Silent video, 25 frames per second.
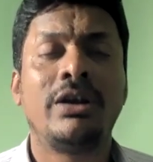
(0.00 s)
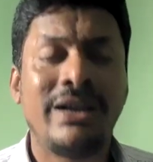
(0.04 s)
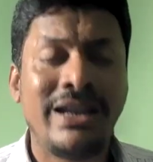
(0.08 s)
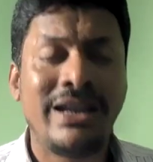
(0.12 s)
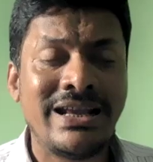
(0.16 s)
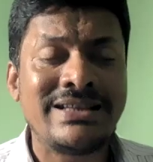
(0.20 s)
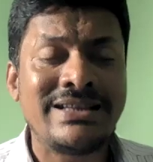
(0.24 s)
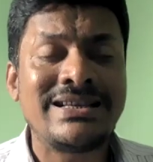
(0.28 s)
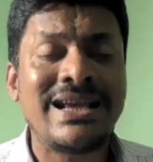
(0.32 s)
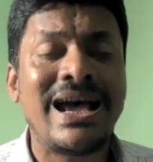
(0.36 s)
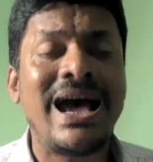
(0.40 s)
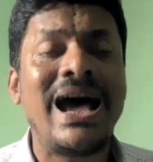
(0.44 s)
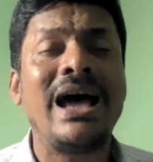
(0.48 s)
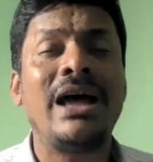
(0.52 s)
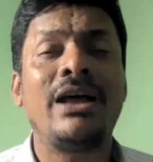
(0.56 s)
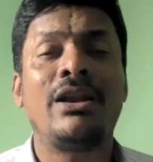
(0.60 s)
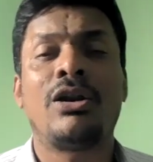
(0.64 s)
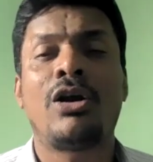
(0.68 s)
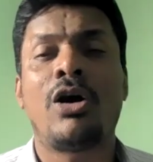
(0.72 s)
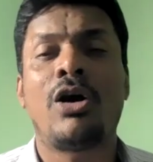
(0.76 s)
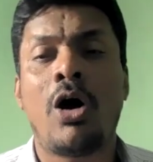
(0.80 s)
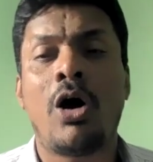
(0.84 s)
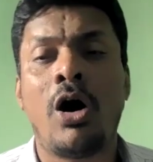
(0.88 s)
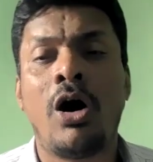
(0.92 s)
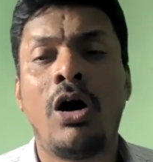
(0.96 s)
desire,
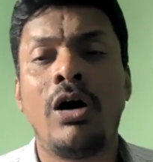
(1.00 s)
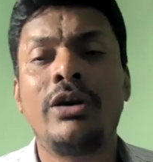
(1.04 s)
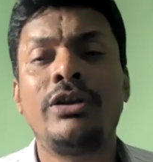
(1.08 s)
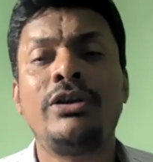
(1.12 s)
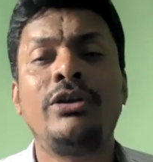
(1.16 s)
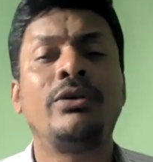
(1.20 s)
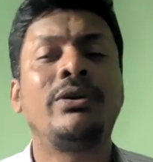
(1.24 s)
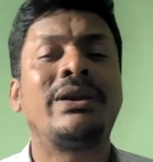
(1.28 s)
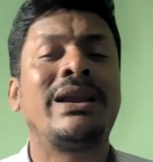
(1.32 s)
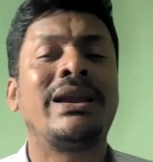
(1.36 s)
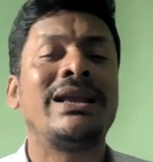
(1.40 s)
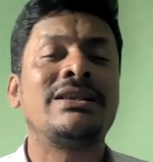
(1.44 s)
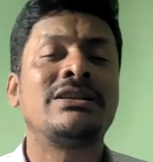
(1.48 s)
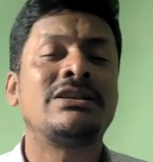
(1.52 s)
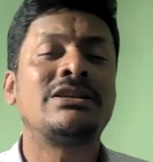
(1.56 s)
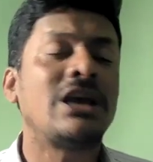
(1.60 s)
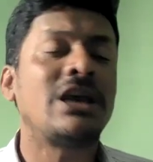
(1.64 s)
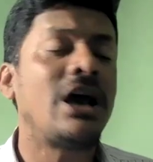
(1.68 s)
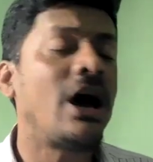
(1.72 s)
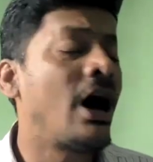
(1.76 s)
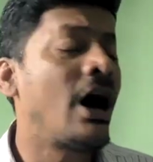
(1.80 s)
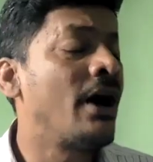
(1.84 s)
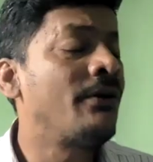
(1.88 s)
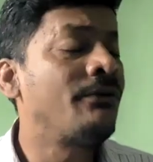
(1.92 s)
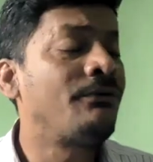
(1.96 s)
or you can say
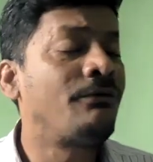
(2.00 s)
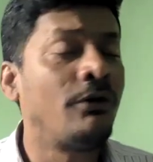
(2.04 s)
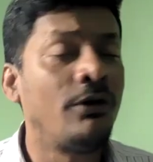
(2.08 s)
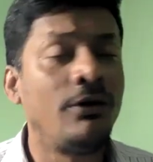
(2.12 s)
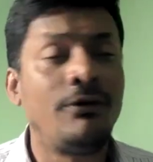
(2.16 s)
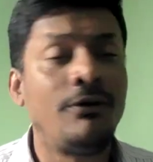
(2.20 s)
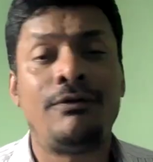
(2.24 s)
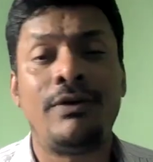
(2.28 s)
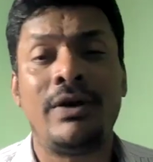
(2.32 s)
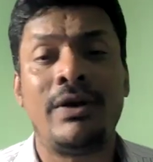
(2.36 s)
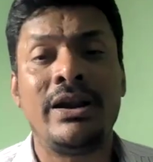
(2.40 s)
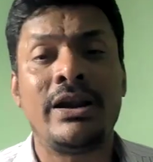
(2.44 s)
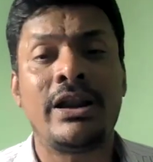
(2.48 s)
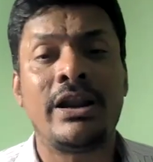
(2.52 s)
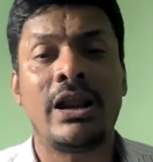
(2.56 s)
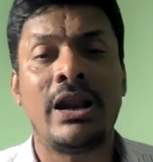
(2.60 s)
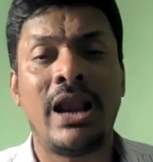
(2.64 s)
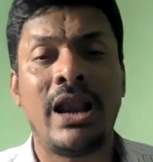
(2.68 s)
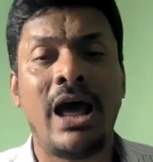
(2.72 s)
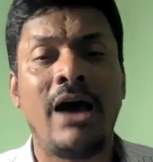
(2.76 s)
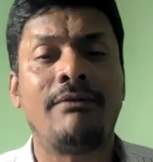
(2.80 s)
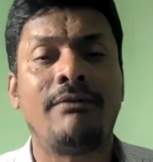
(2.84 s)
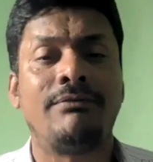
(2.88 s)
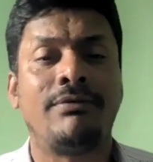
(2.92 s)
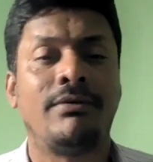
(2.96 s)
unfulfilled
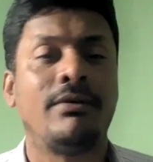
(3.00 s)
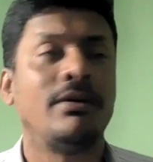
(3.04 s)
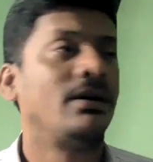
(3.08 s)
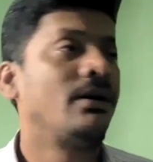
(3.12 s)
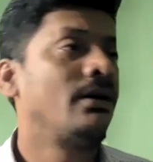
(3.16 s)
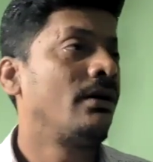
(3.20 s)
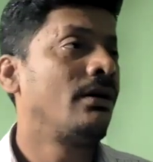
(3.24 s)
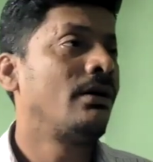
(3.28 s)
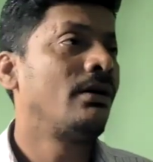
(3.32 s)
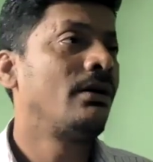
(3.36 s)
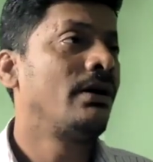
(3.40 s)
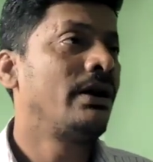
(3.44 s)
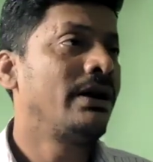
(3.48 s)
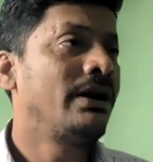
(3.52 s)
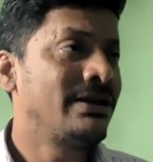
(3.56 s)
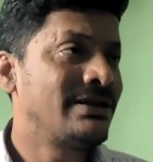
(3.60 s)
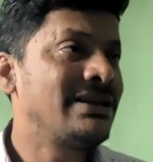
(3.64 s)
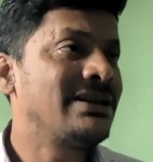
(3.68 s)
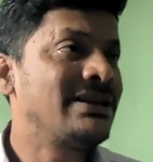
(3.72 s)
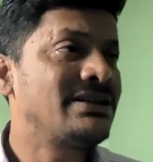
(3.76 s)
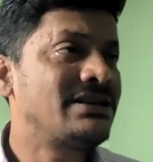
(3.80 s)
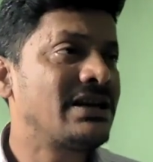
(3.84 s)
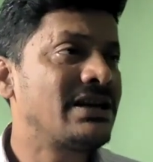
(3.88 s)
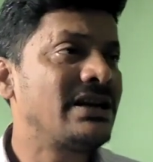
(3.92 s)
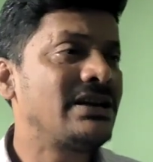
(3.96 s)
love,
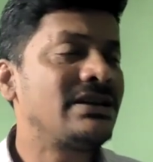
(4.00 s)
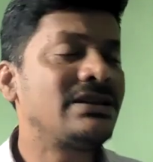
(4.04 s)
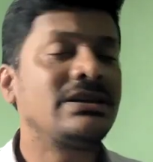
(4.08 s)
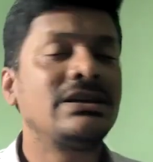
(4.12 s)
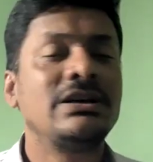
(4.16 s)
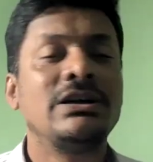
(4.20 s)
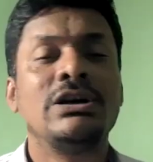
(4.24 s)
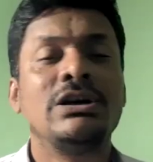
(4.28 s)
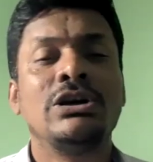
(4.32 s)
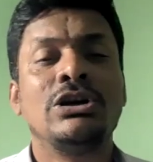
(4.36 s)
isn't it?